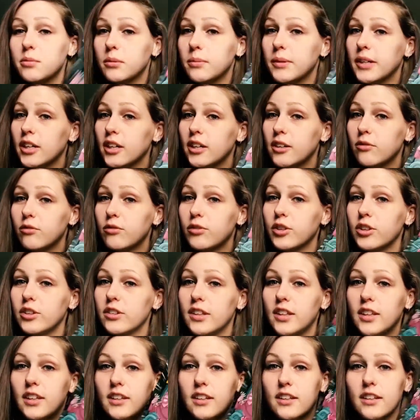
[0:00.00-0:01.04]
good for
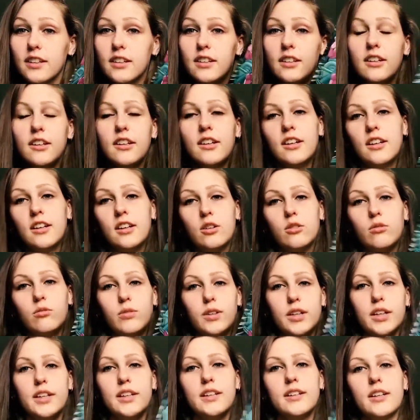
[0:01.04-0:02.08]
the
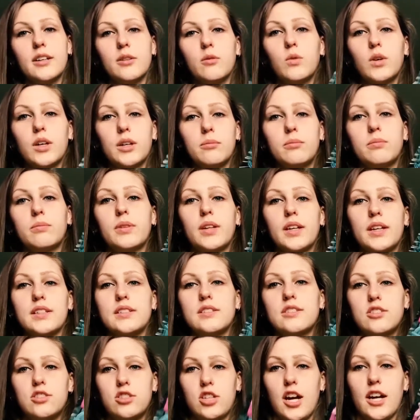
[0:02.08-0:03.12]
read in one place
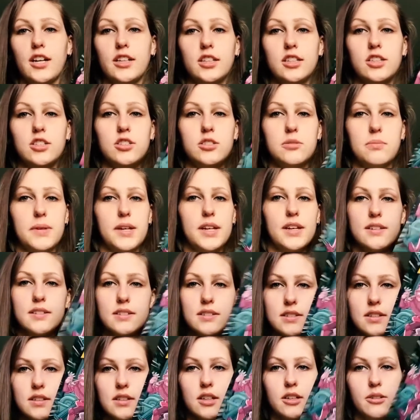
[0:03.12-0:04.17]
challenge, because, you
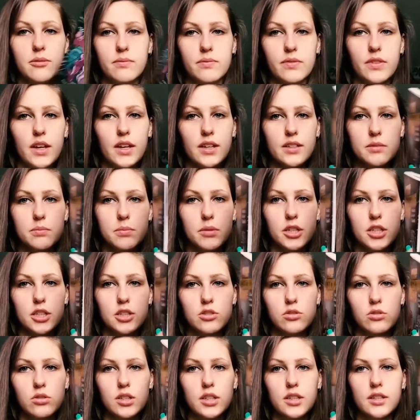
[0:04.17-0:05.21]
know, it's pretty
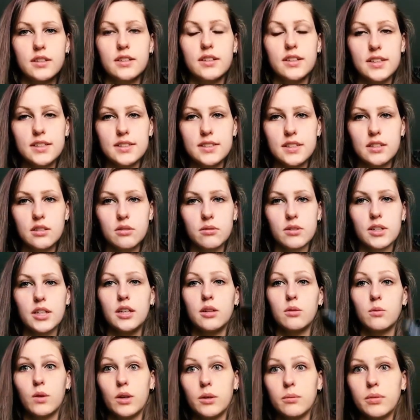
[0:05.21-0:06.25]
short, easy to read in
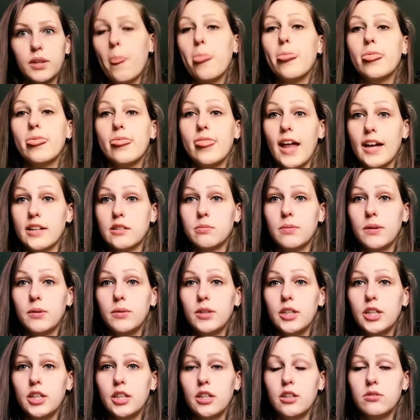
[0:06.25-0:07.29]
one place. That's what we're gonna
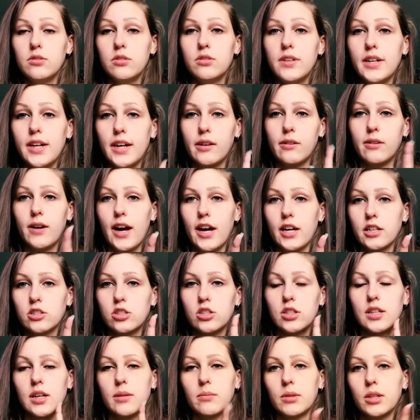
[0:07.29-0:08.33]
go do now, actually. I'm
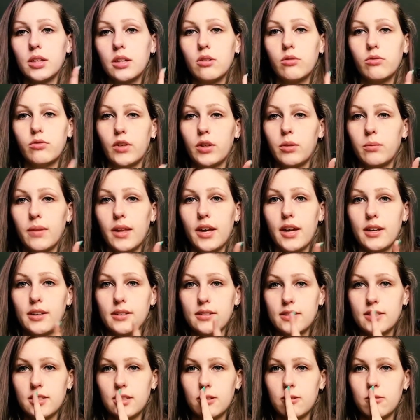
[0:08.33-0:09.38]
gonna go film that,
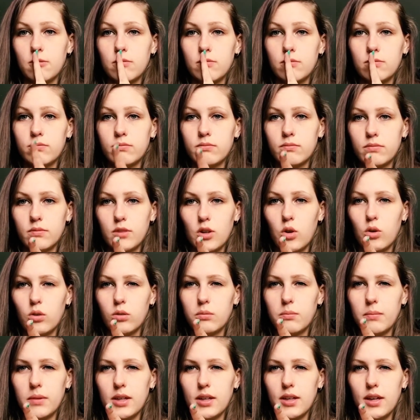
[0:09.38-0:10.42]
so hold me
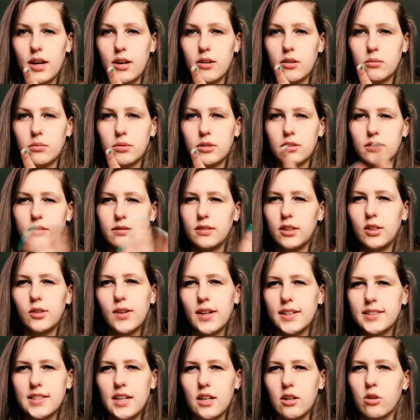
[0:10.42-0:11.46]
accountable. You guys
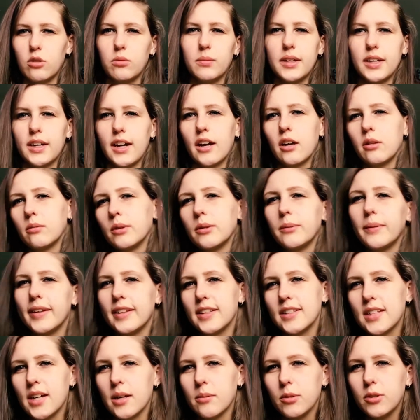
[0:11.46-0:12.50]
can't hold me accountable. By the time
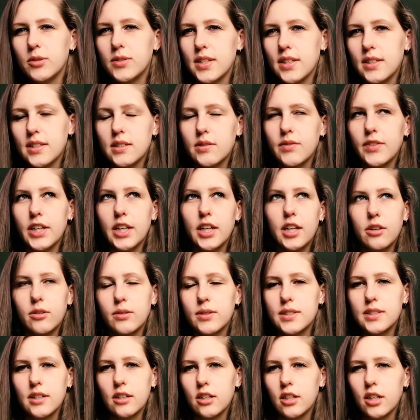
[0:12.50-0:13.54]
you see this video, it's
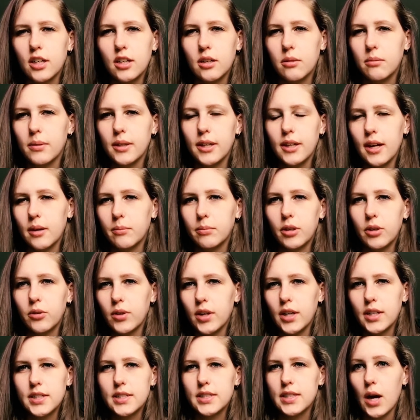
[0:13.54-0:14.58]
already gonna be uploaded,
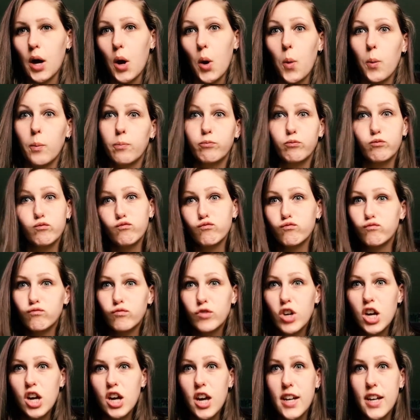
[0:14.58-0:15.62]
so it's